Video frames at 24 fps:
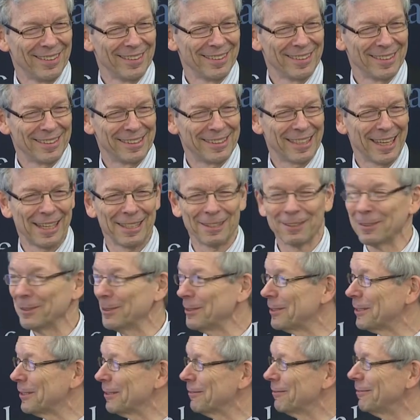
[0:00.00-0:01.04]
the
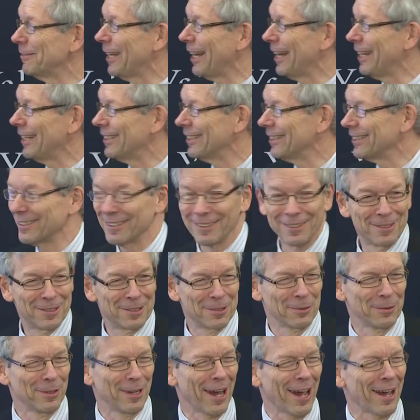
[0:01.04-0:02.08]
deluge of data, the
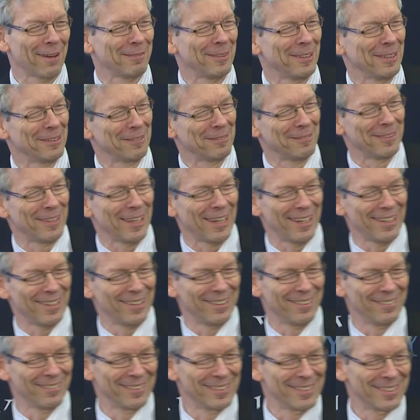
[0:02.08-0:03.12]
tsunami of
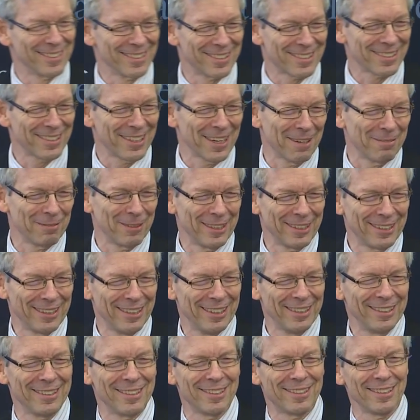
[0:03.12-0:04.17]
data, which is coming
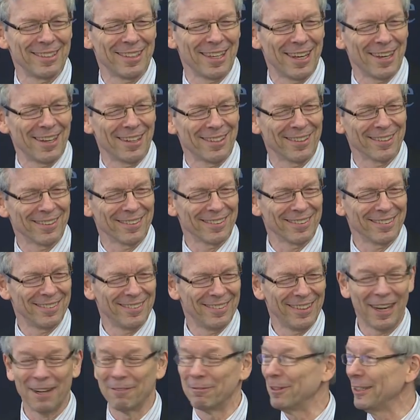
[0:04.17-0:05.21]
into Yale
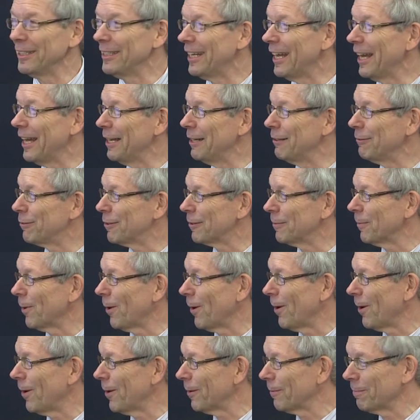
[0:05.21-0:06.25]
every day from
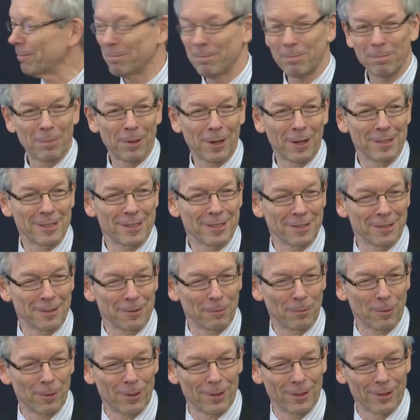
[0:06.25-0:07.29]
all parts of the
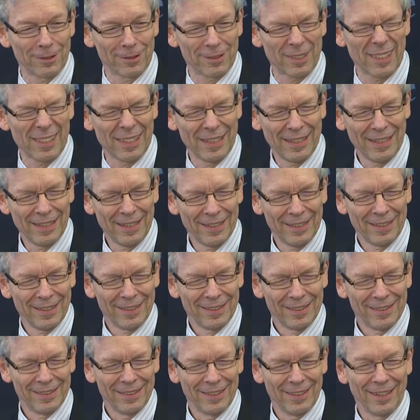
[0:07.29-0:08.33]
world.
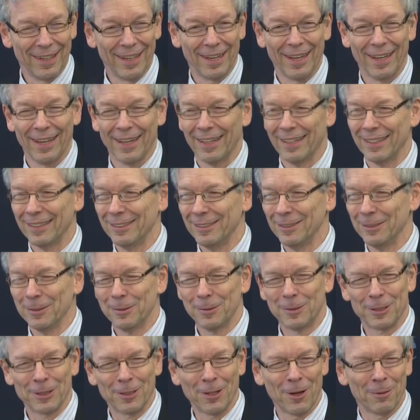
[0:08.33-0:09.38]
Uh, you
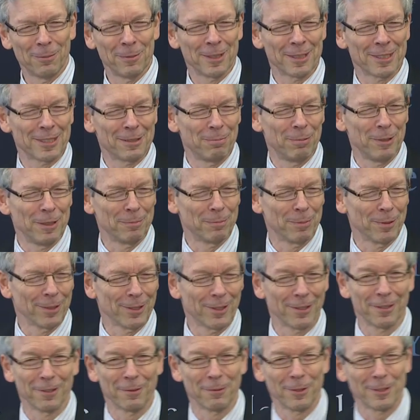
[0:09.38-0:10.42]
genomics people are the